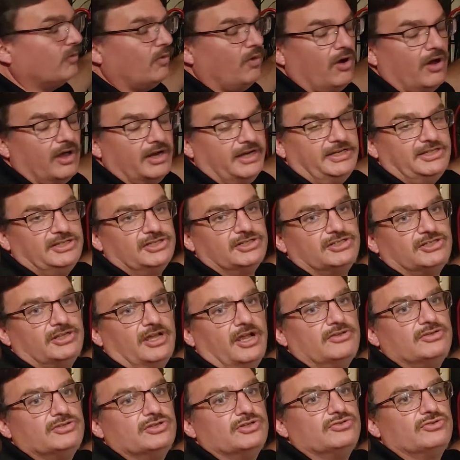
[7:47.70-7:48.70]
wattage it
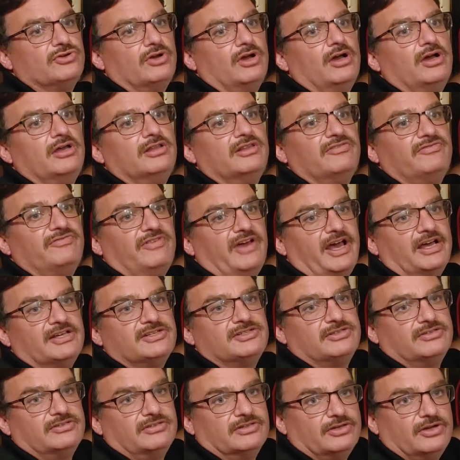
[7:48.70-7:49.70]
starts to draw, the
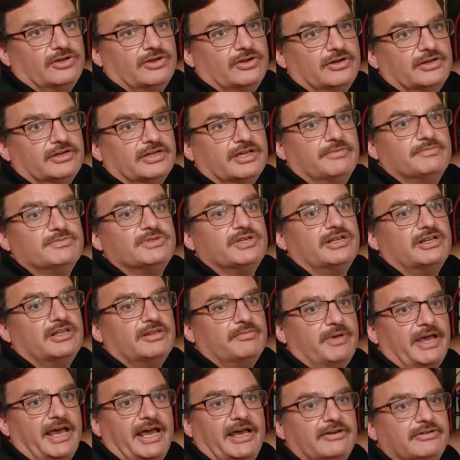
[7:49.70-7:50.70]
faster the current comes out of the
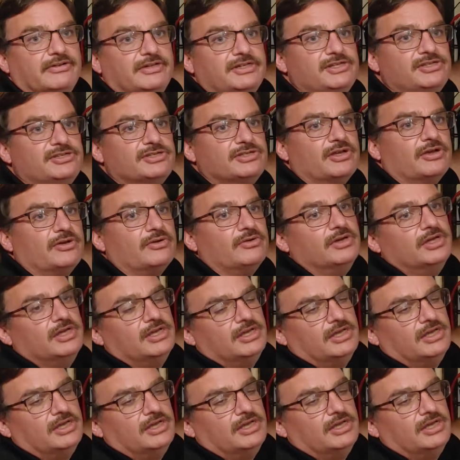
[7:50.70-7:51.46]
batteries. So...